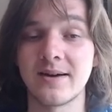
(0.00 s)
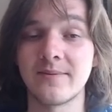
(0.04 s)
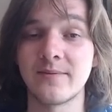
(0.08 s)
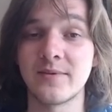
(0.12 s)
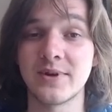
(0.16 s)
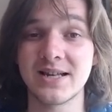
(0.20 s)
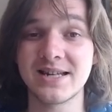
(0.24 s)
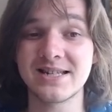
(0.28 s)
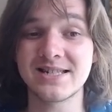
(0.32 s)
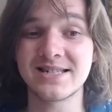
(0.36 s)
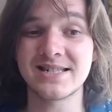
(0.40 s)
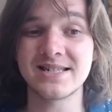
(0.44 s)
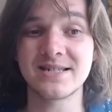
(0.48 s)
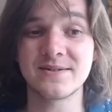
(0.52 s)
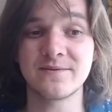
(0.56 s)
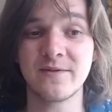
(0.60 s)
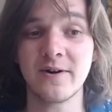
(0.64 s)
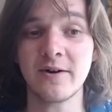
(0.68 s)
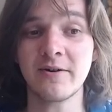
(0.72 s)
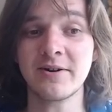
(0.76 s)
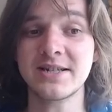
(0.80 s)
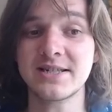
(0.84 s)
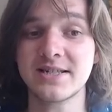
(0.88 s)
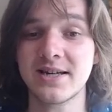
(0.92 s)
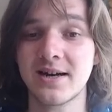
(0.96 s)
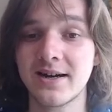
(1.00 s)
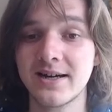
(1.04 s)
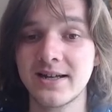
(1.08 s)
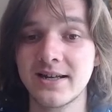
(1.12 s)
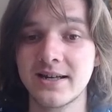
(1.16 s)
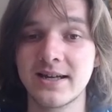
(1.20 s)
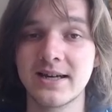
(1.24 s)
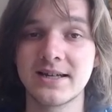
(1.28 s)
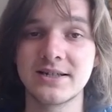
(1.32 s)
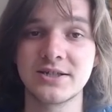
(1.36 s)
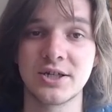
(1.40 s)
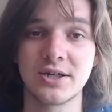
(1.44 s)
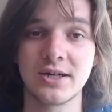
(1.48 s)
and the list is very
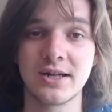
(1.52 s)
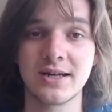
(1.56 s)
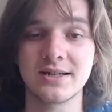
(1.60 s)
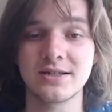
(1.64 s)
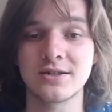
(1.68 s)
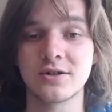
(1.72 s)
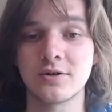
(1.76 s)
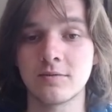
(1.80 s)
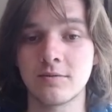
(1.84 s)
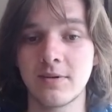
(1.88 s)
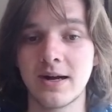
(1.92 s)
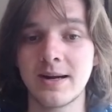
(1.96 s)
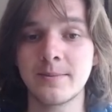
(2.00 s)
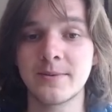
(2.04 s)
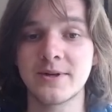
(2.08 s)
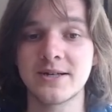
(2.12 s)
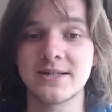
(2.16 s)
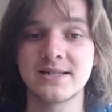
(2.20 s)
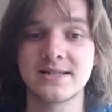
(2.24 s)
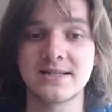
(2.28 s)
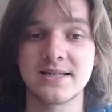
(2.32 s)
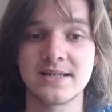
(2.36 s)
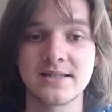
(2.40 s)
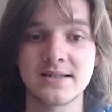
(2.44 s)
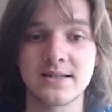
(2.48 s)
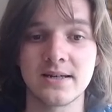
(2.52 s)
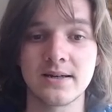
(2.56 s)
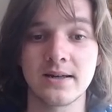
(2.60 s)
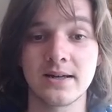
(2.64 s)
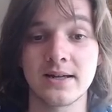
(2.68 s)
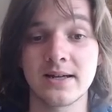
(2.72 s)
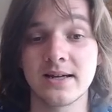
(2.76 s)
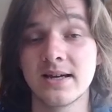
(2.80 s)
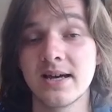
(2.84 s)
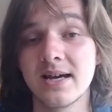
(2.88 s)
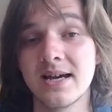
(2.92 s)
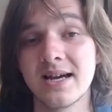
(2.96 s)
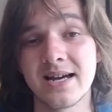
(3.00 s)
tightly engineered to ramp
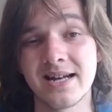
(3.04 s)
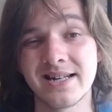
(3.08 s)
consistently